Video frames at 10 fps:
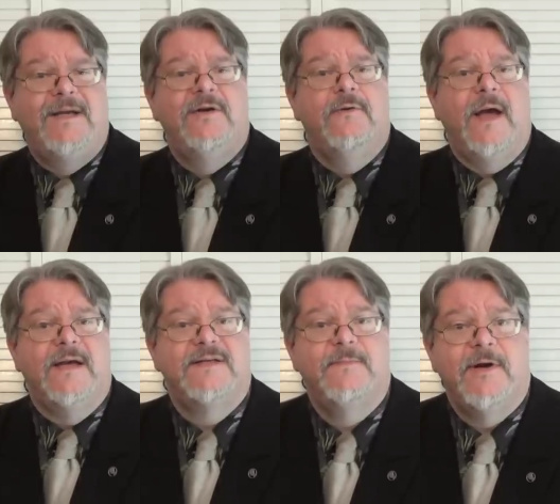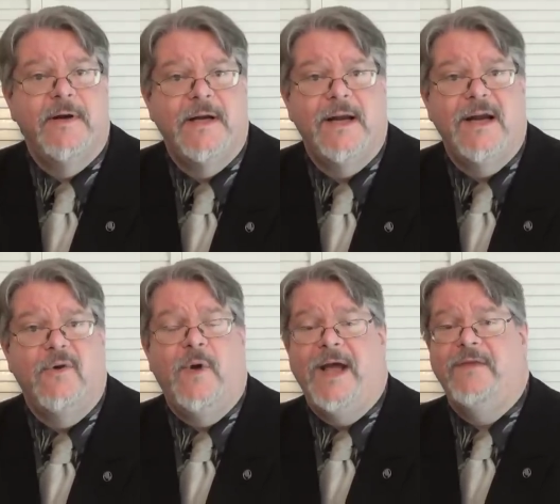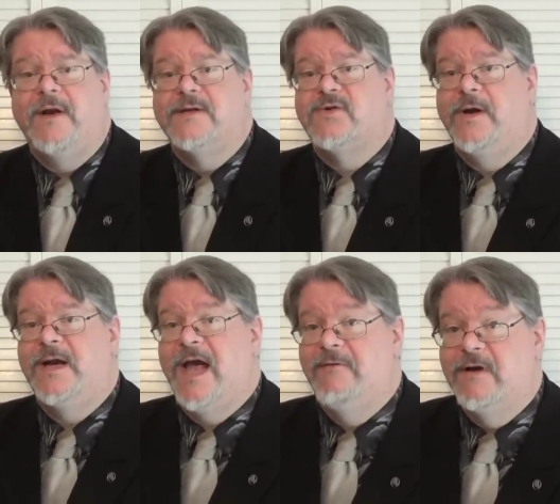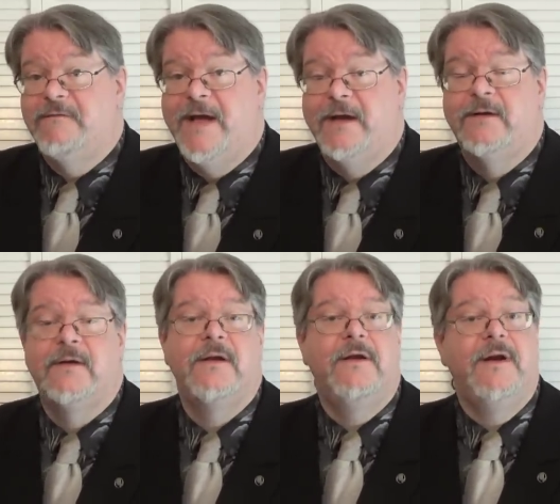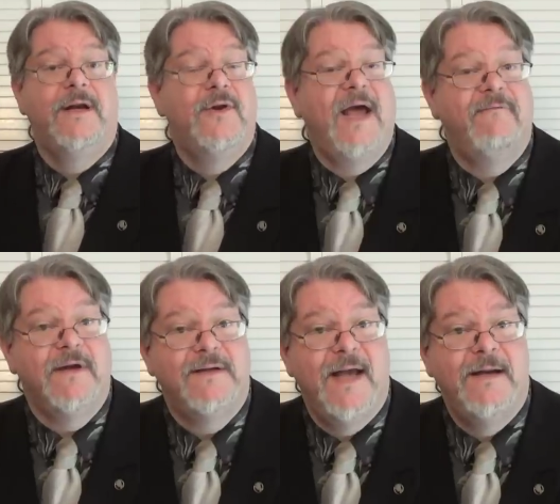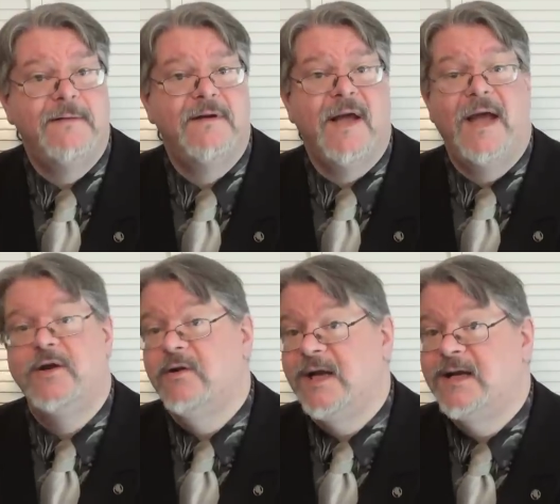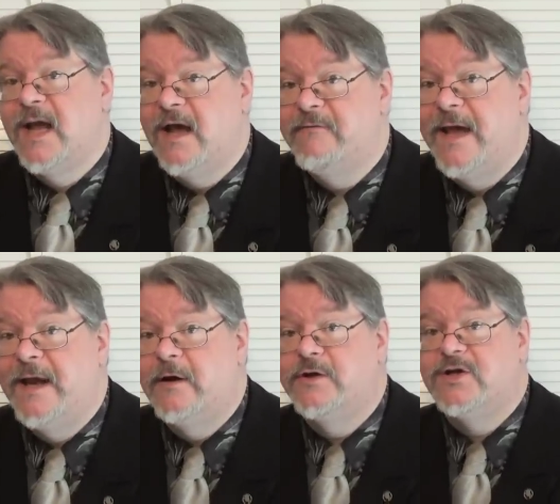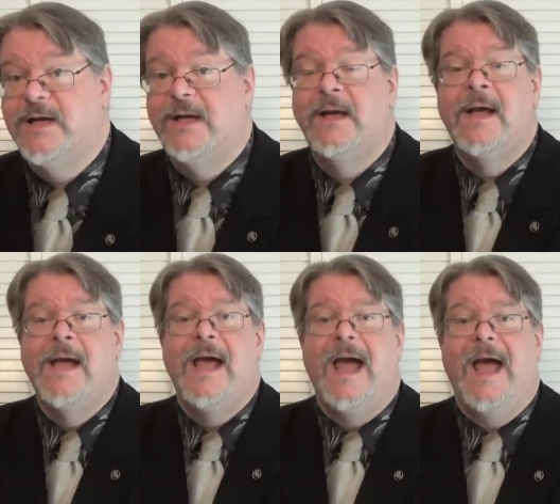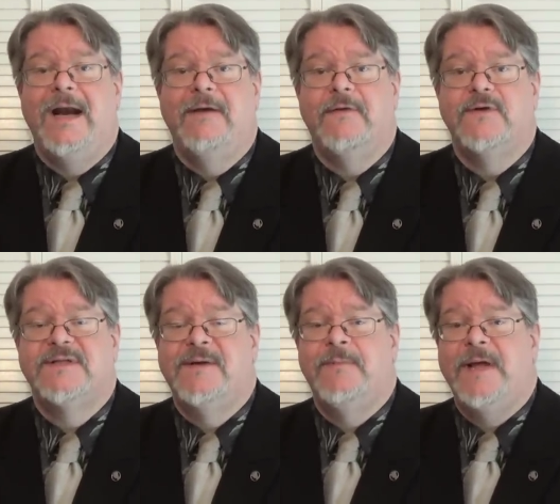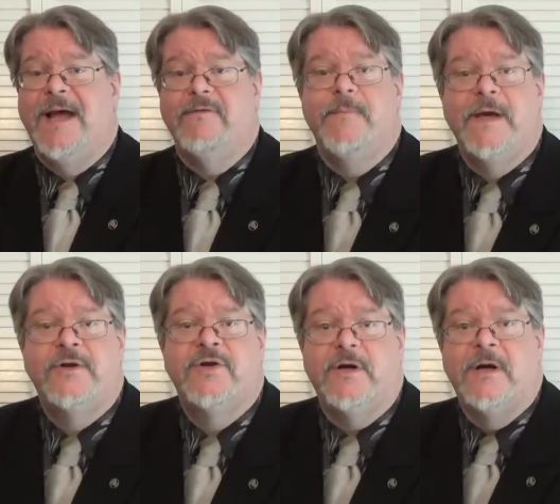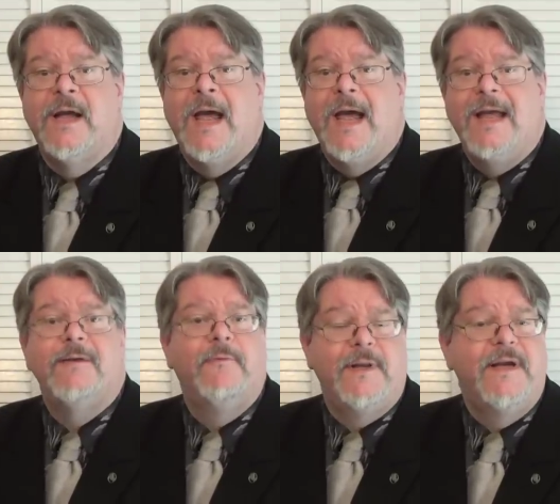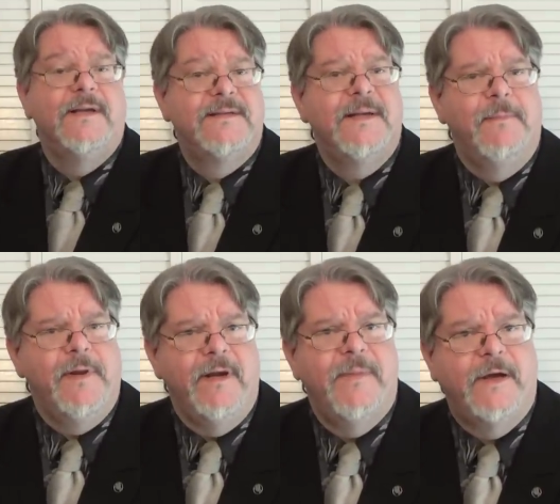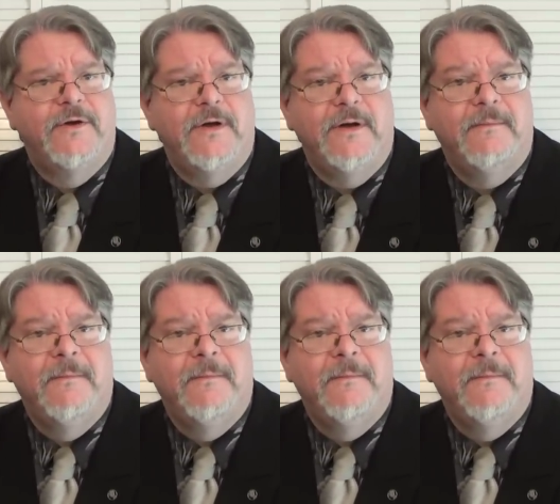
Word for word: to a spirit in a way that is going to have an effect, you need to have intent and you need to have energy. And if you simply have a picture, it really is simply a picture.